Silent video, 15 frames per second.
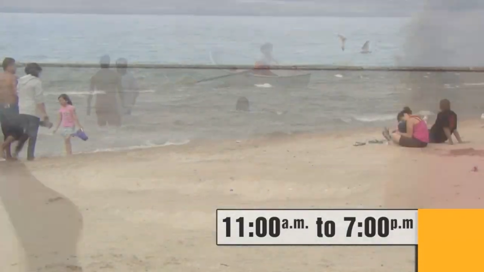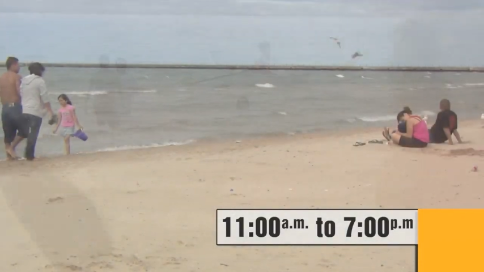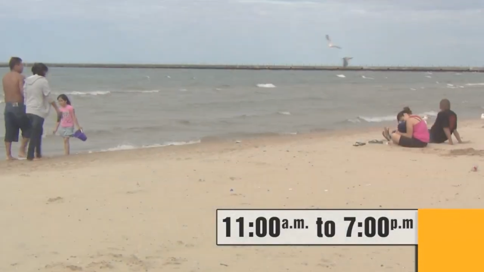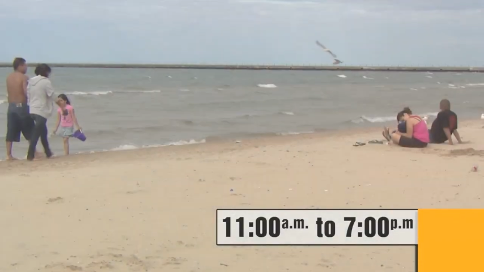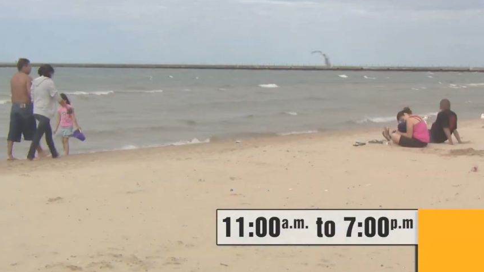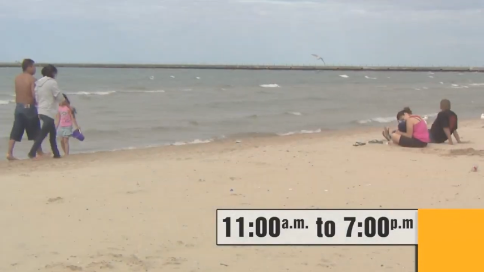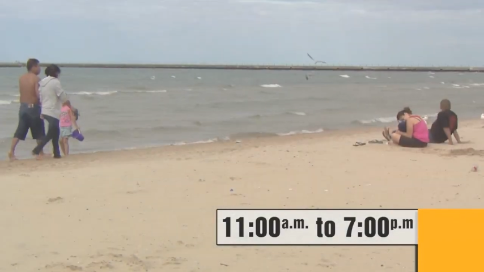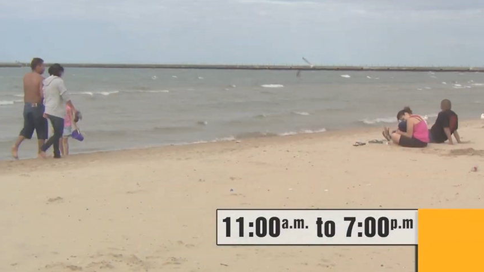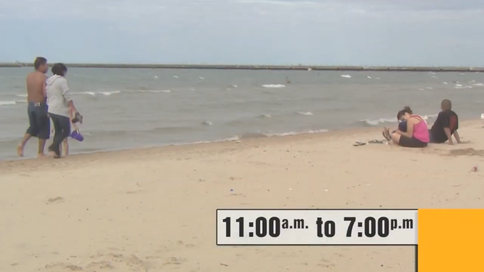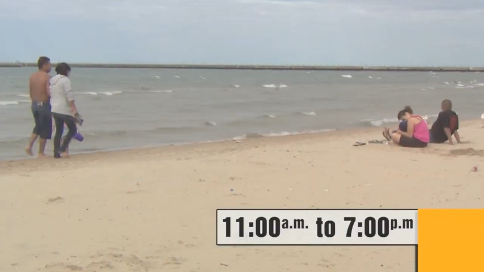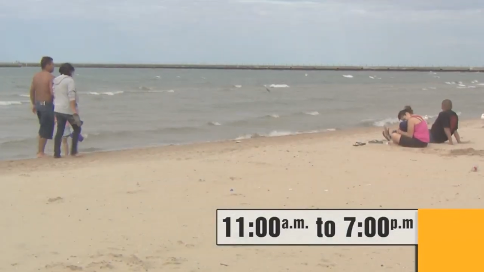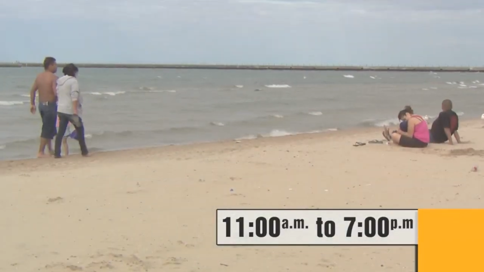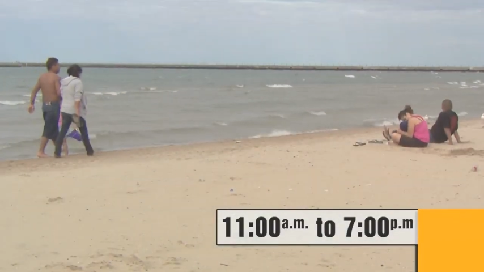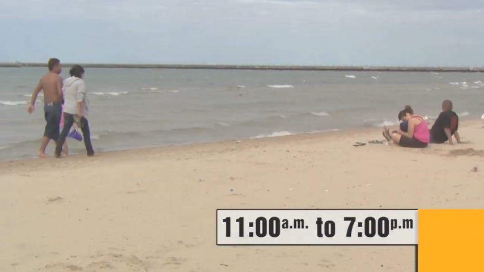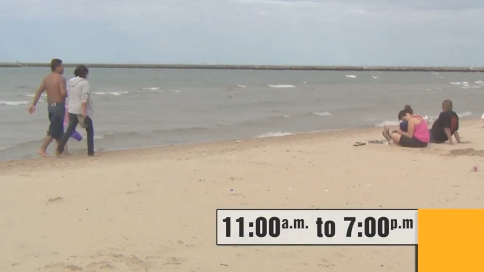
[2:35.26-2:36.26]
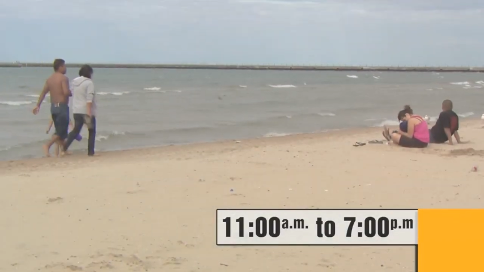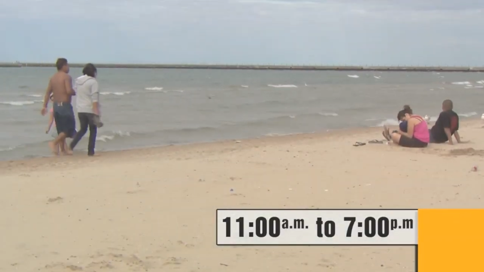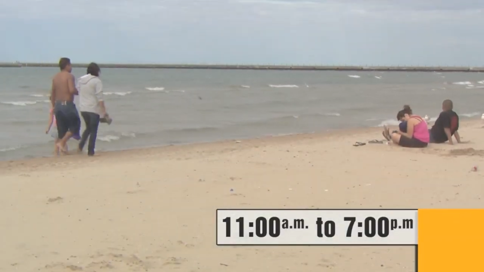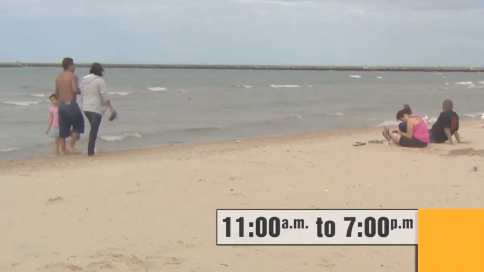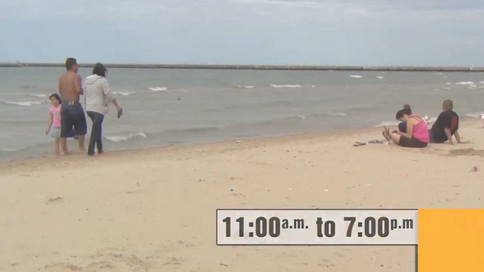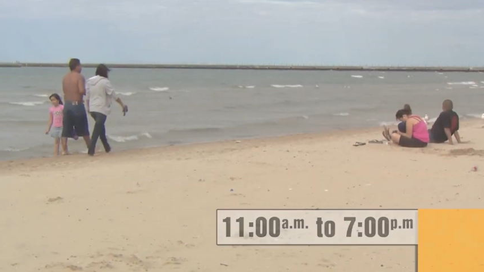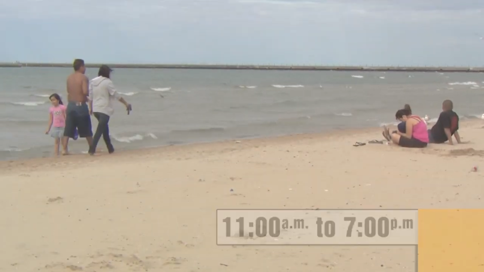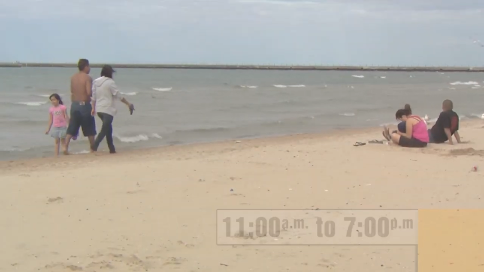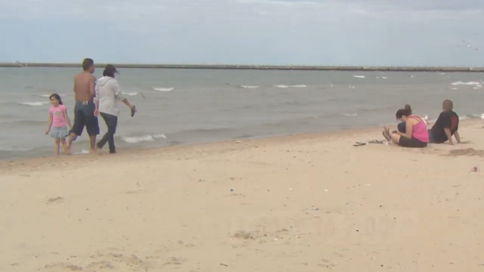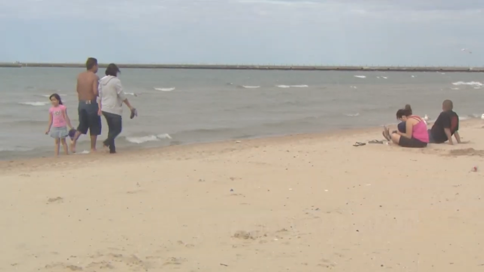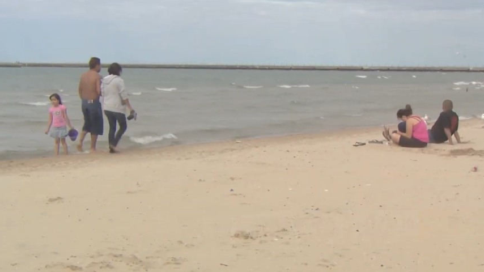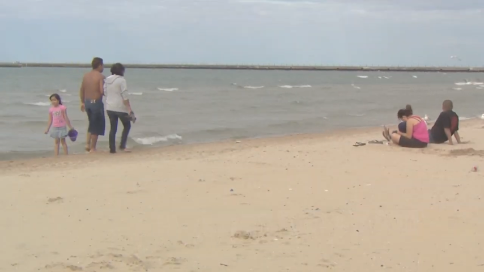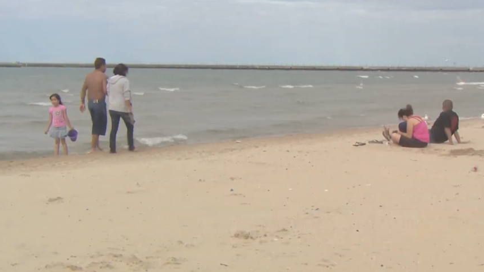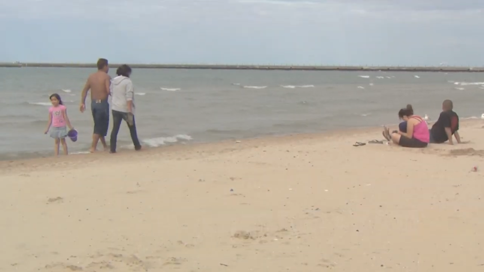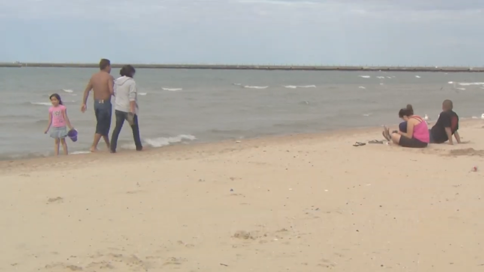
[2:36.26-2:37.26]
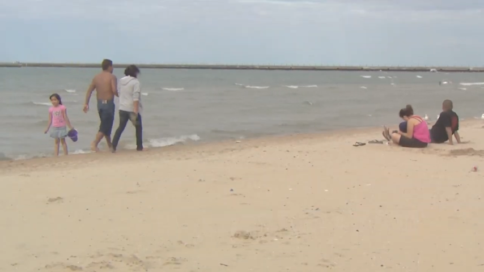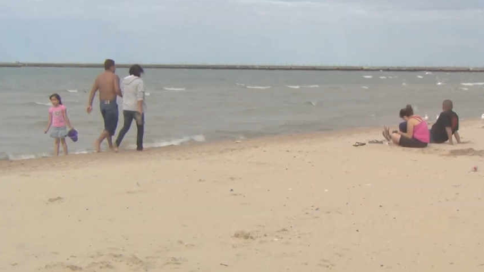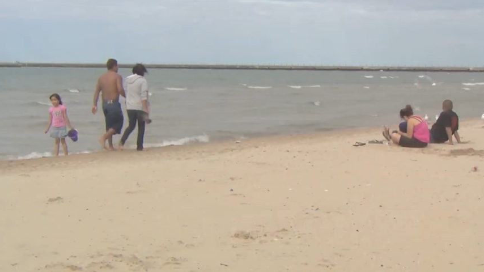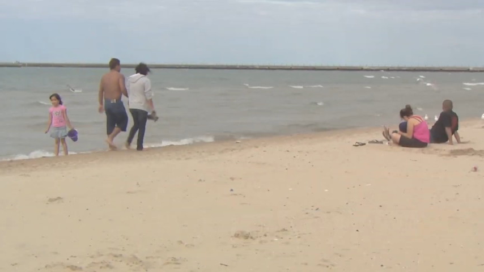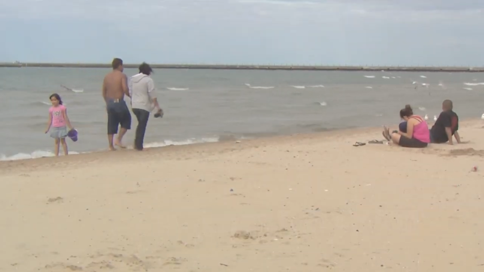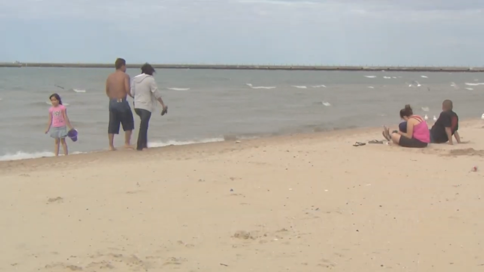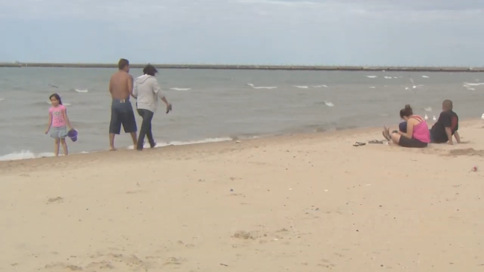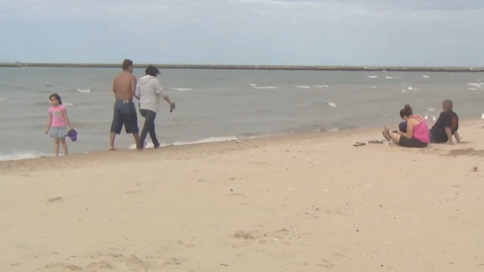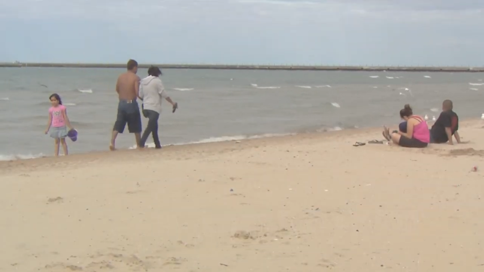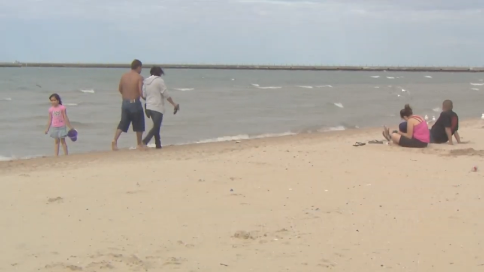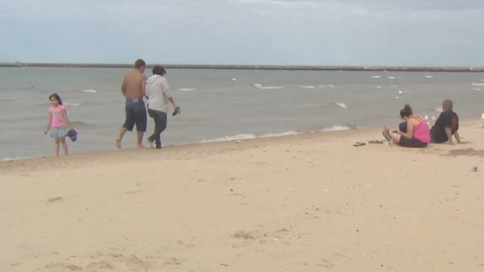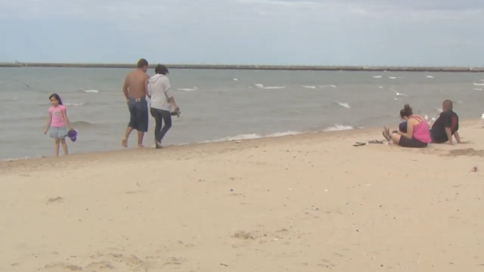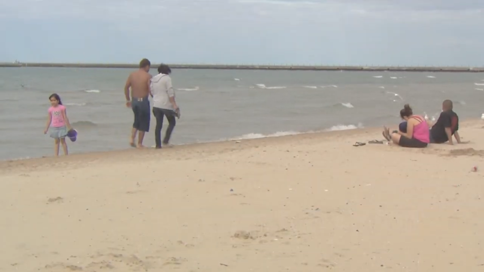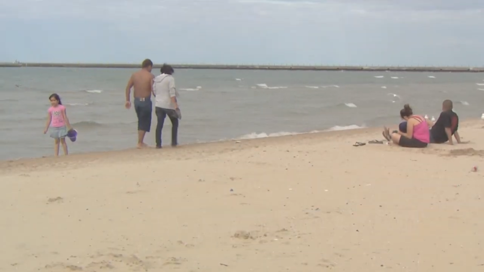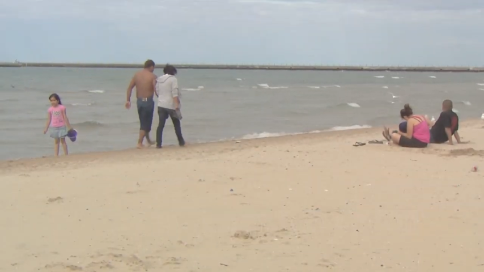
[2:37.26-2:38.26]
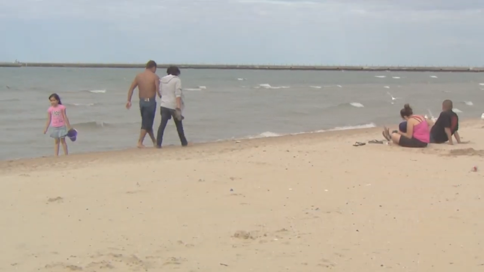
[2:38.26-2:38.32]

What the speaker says: (no speaker visible)